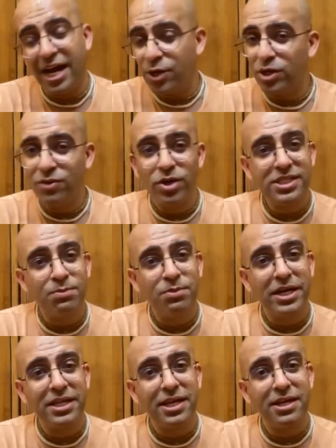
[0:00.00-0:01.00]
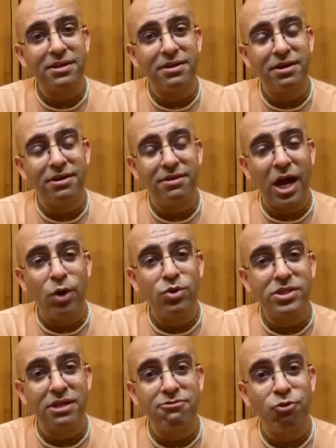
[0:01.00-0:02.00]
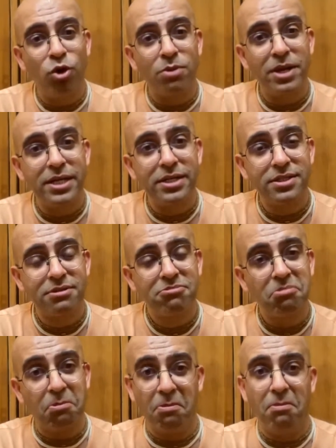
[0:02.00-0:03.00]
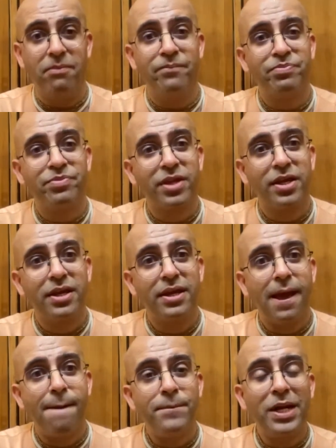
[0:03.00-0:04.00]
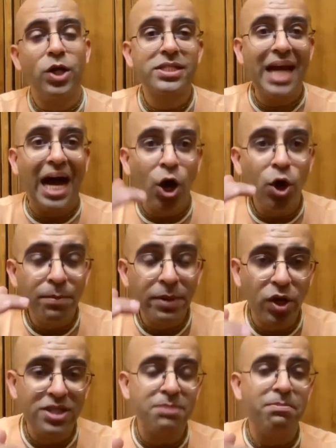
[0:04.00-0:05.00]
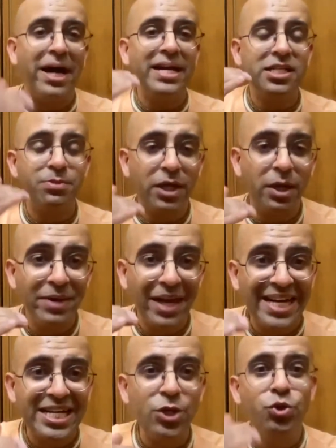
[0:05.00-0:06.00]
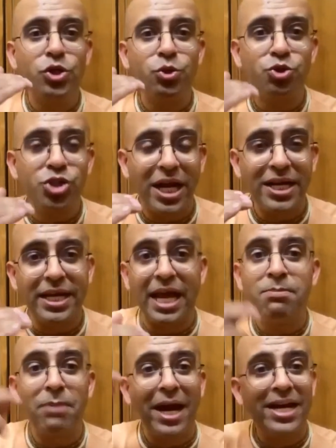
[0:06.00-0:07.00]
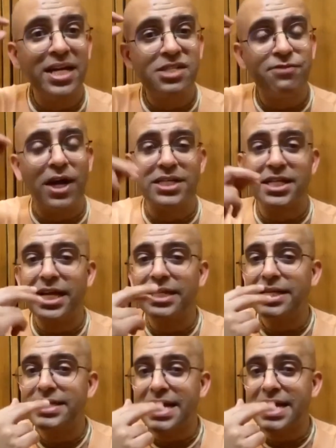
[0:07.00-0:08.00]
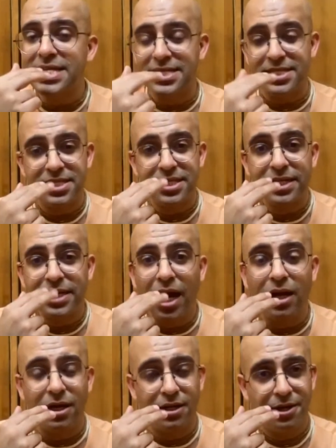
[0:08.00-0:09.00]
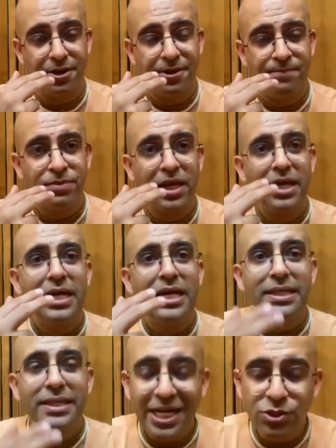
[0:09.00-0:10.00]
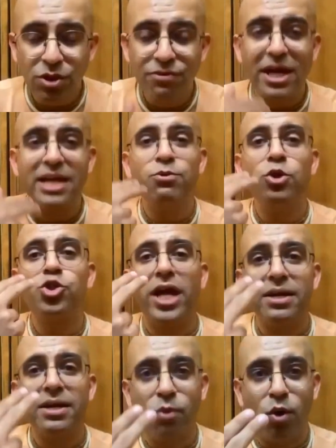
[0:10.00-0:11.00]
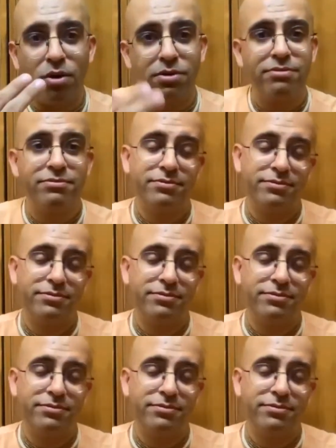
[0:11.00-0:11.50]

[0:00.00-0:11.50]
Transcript: I know devotees completing their rounds in 4 minutes. Because the mind is becoming attuned to chanting, and mind is faster than the senses, the tongue. That's why we are able to chant more.